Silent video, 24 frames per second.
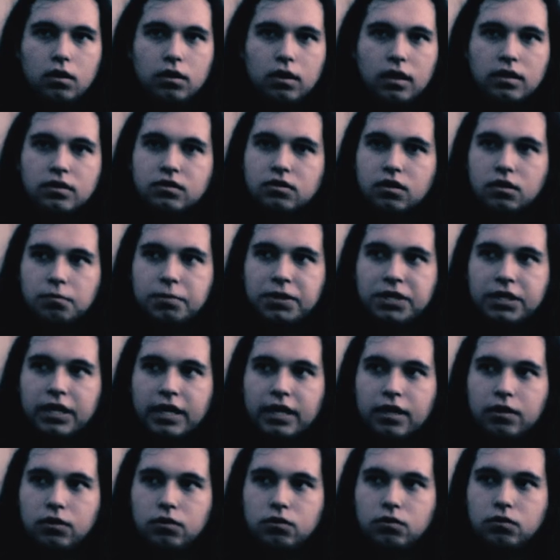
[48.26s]
That's going to be
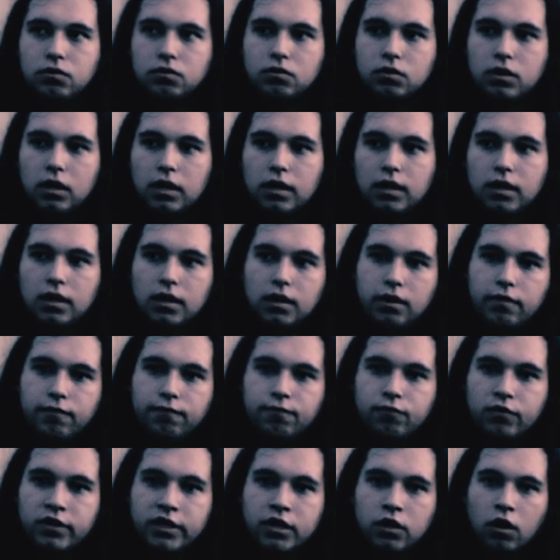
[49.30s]
like a little uh,
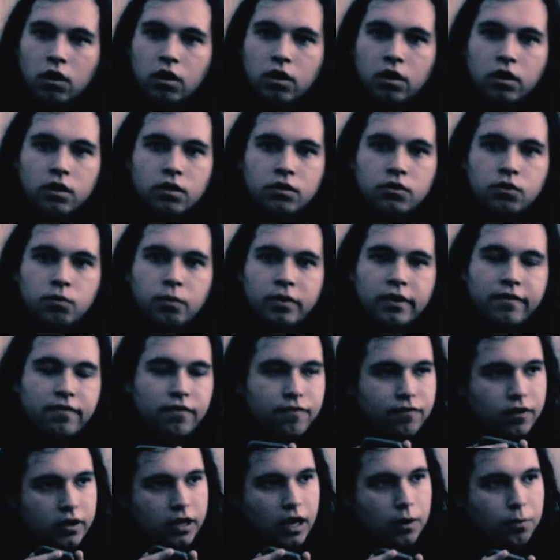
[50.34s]
free card, do whatever the
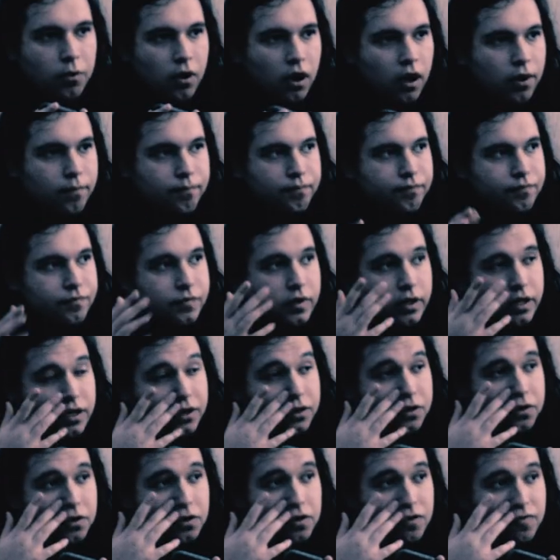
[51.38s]
fuck I want.
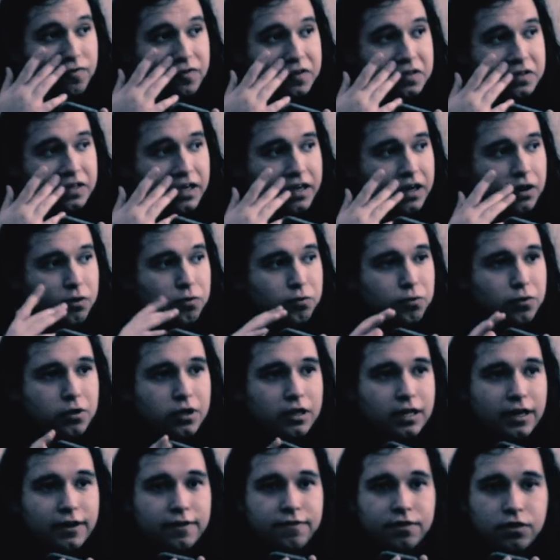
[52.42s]
Either if it's like a really
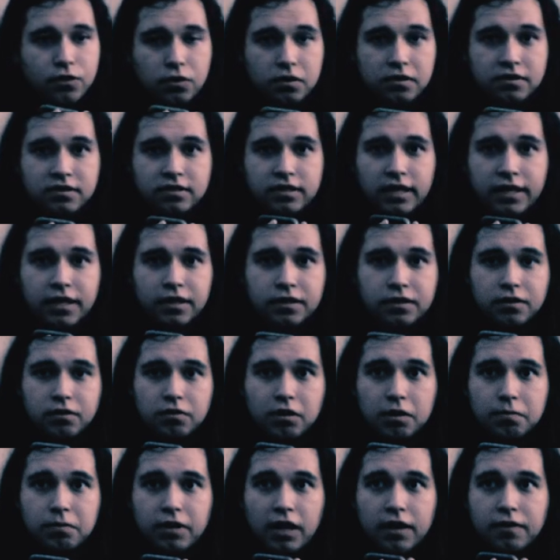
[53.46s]
like 30 second
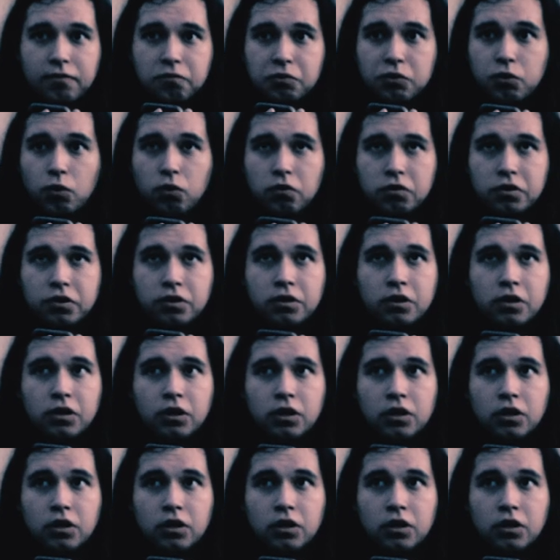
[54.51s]
clip that I recorded